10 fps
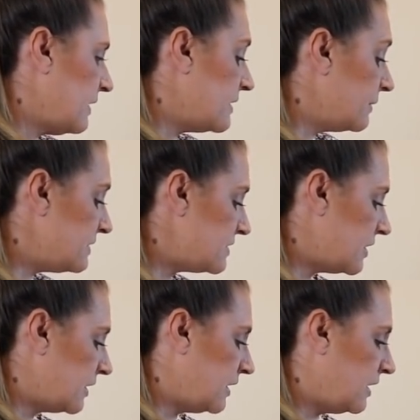Then I went to
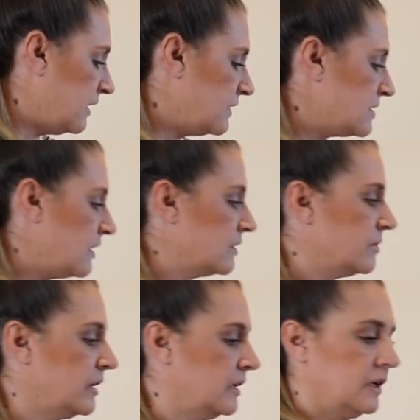Target in the dollar
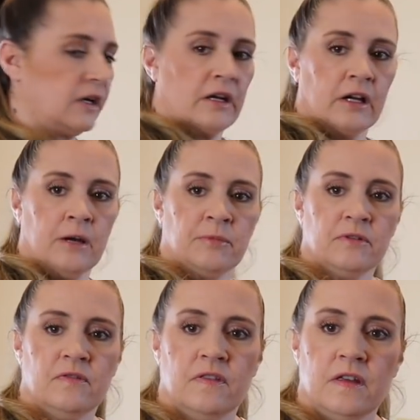bin. I got a couple
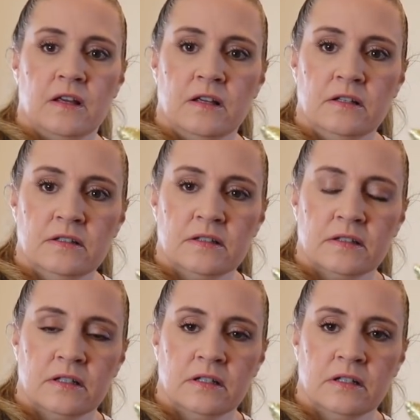of
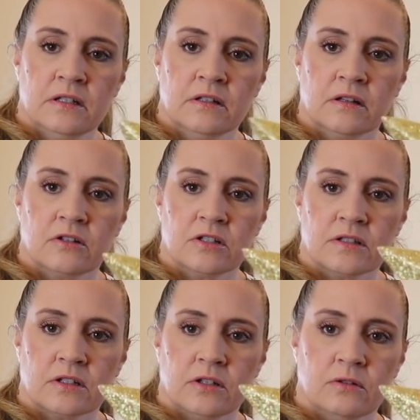these. They're
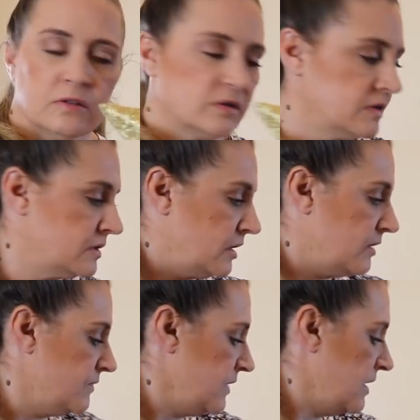just a cute glitter
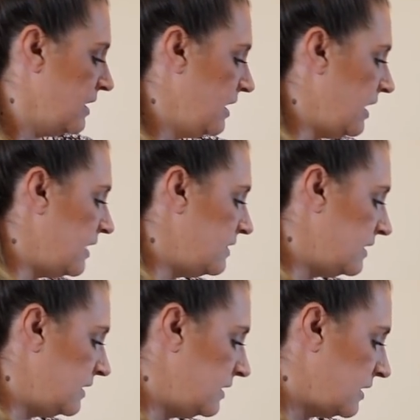star. And
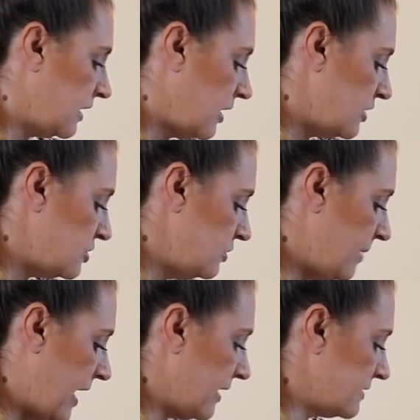then I got two
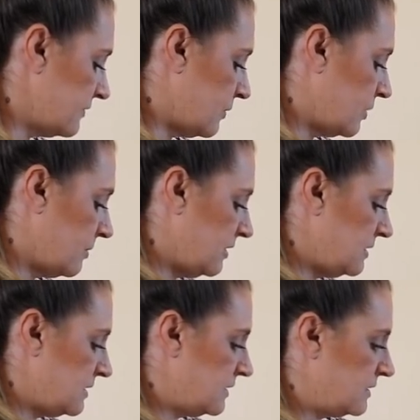packs of
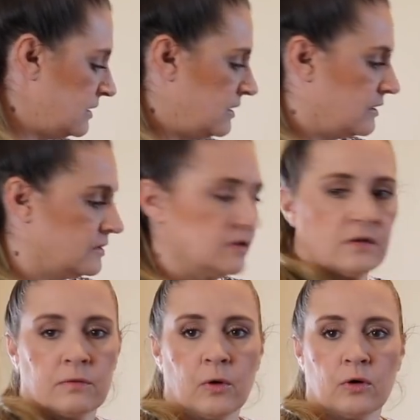ornaments. There's
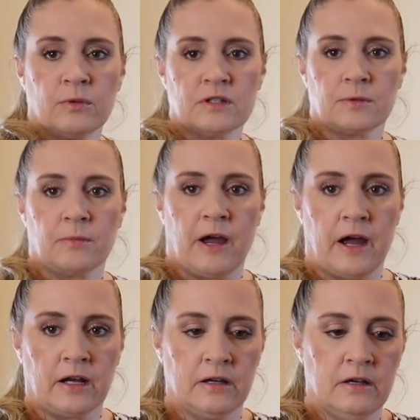three ornaments per
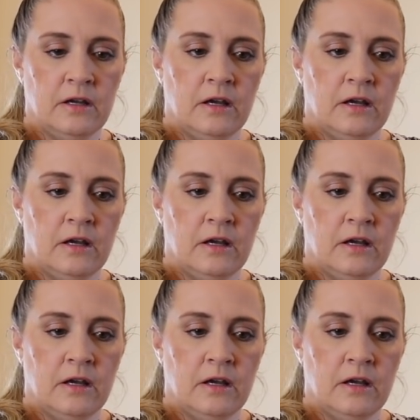pack.